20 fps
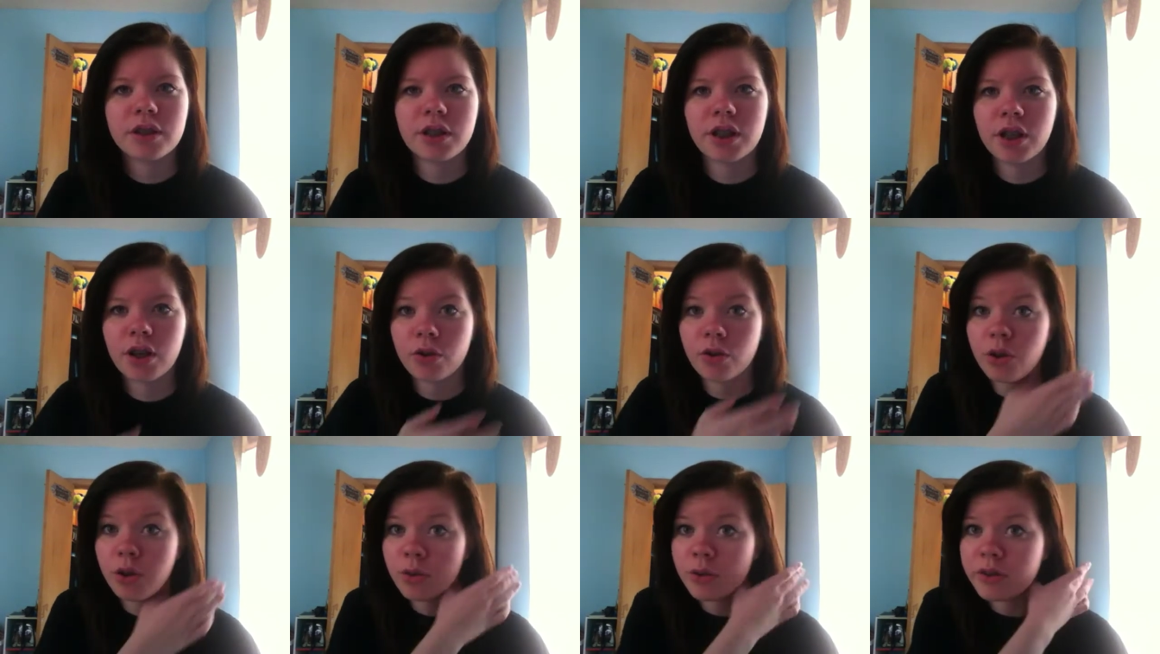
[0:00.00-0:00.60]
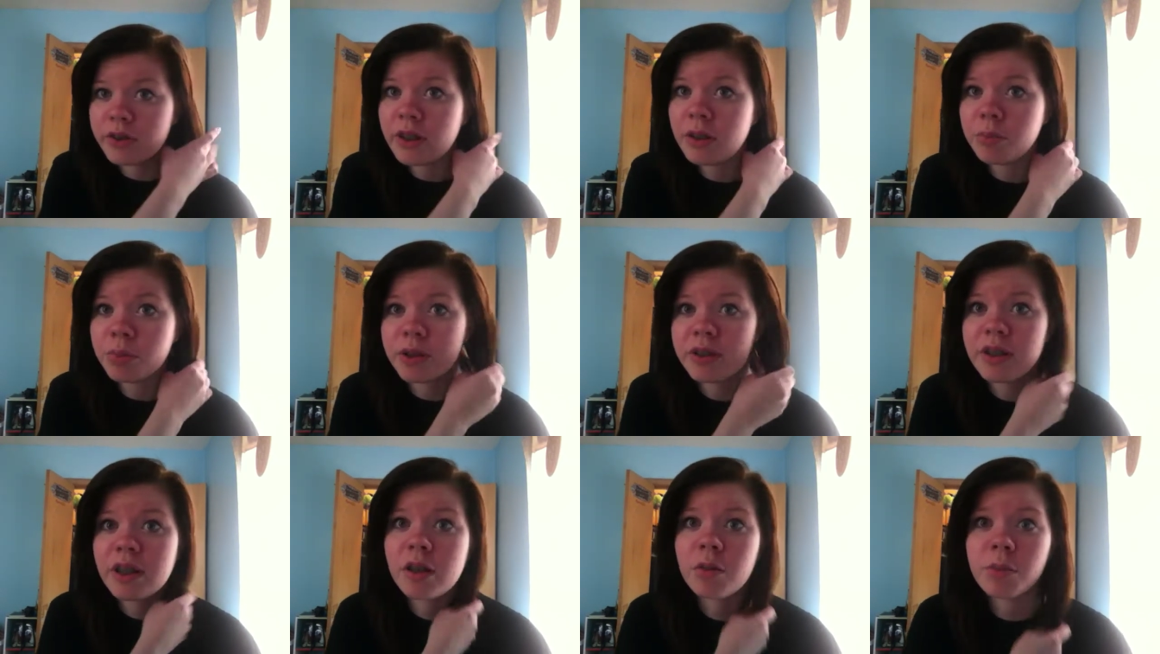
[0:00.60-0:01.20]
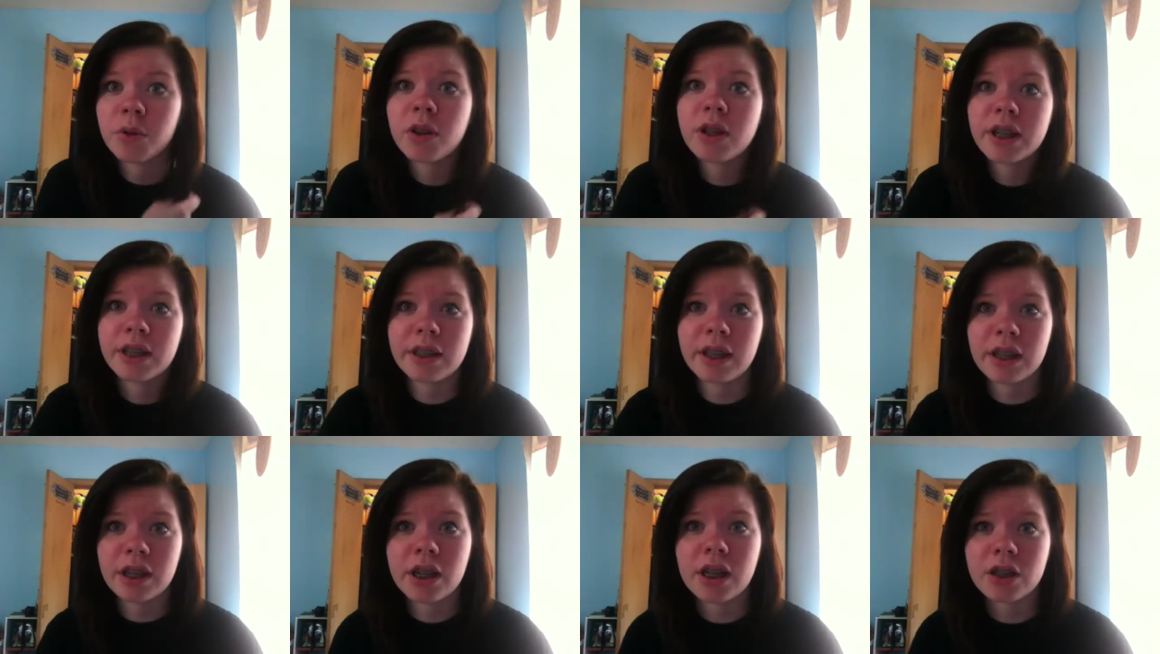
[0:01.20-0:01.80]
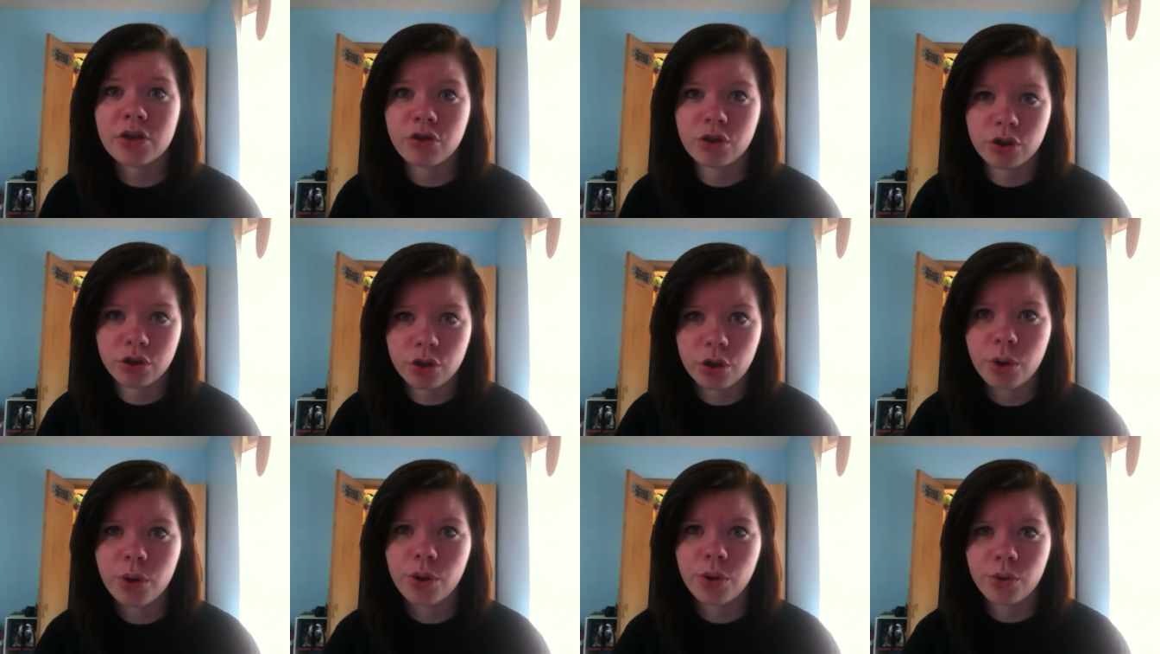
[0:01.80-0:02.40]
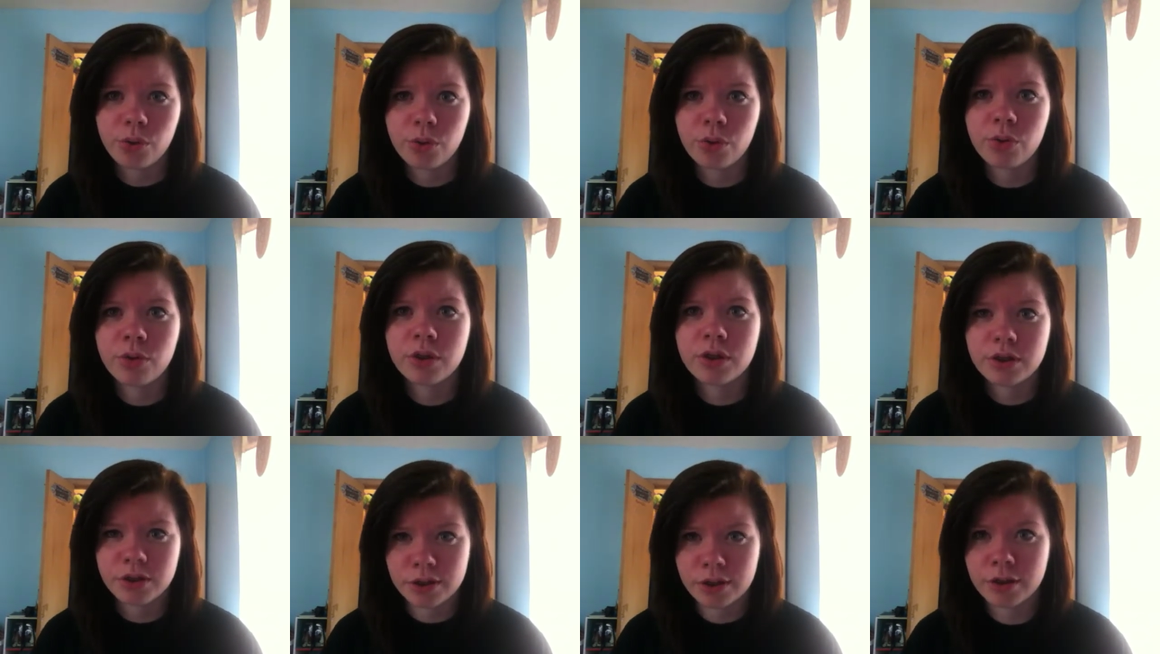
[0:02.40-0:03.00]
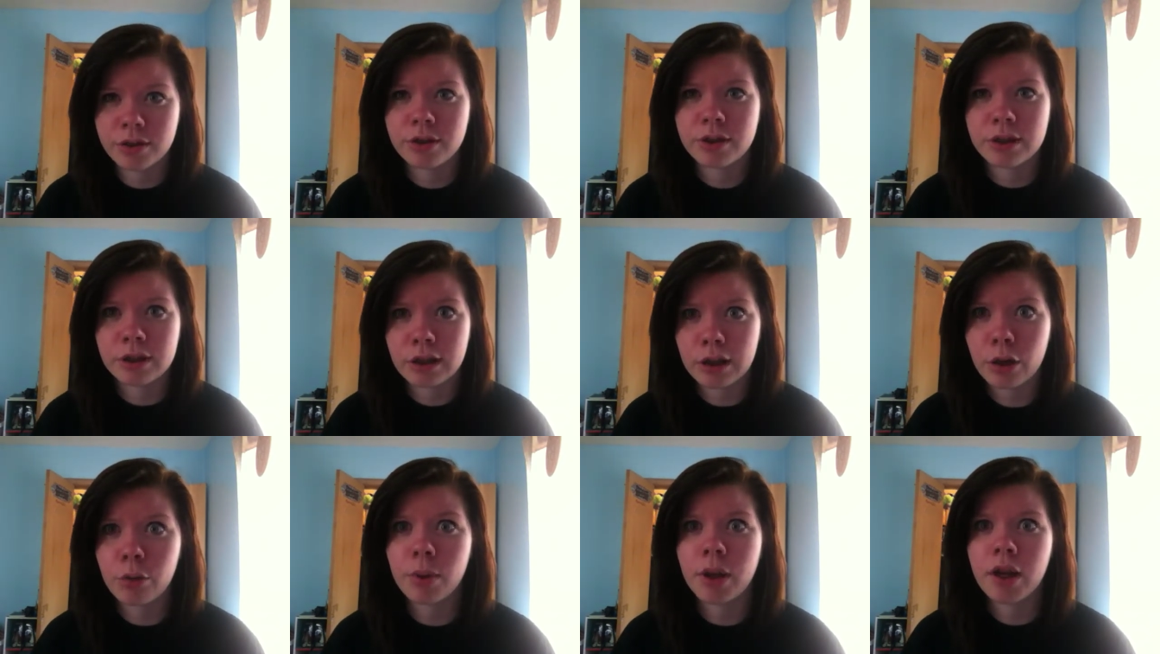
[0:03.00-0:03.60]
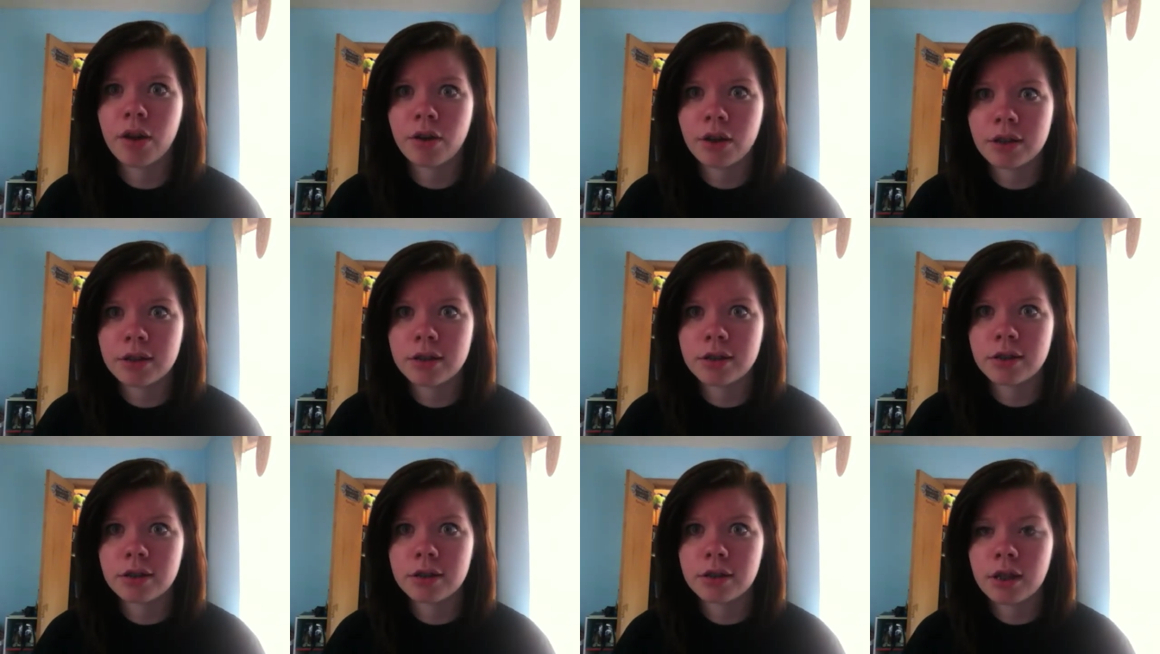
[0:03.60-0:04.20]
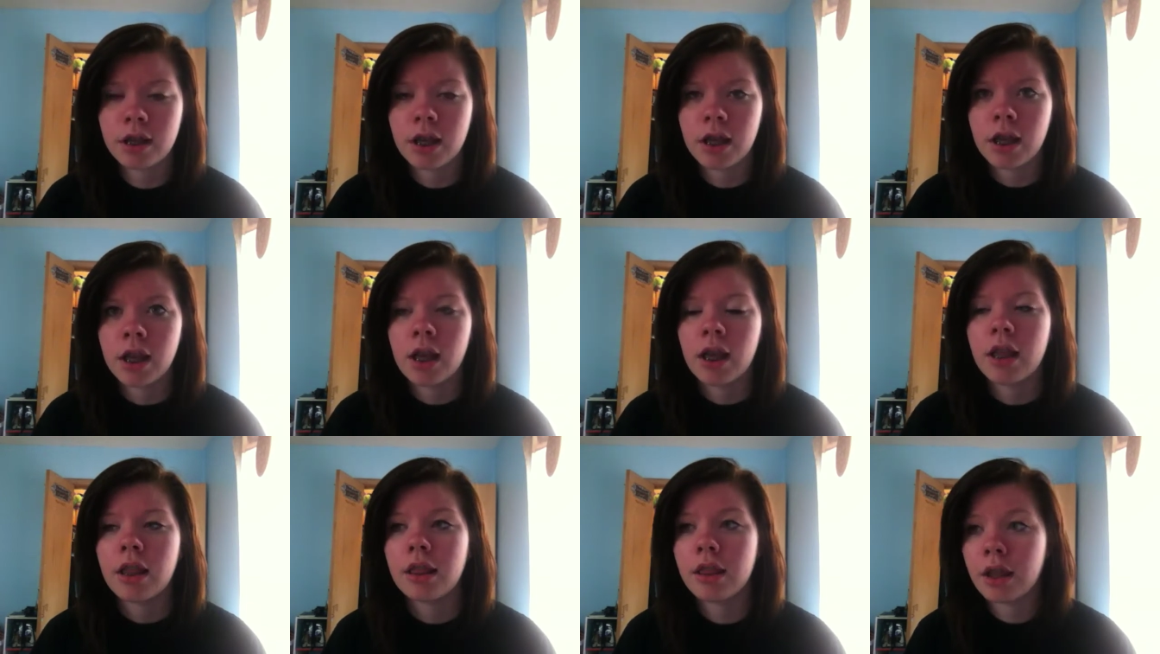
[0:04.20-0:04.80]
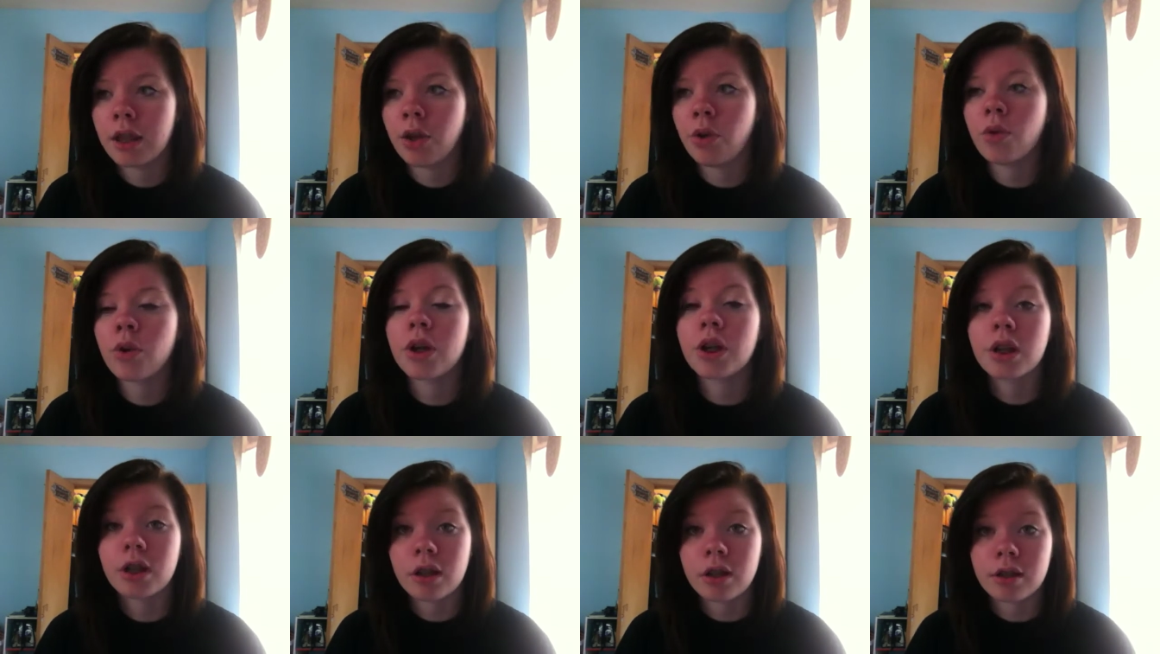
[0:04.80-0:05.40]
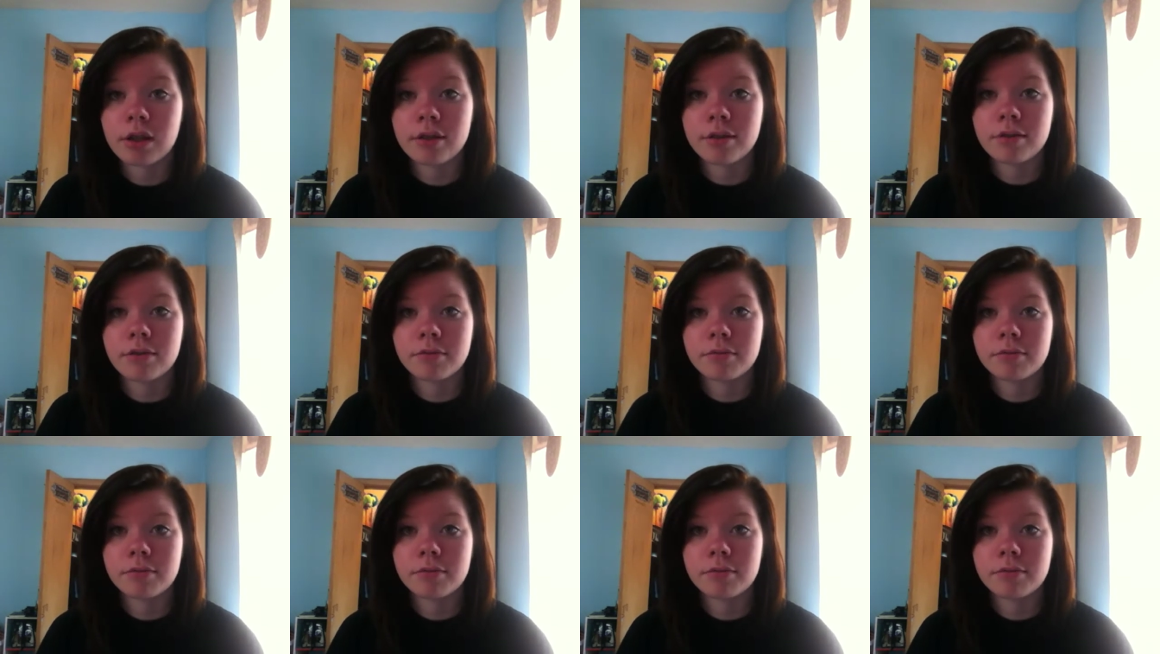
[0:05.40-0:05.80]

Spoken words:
you seem presentable, like they could actually show you to their parents, then you are good.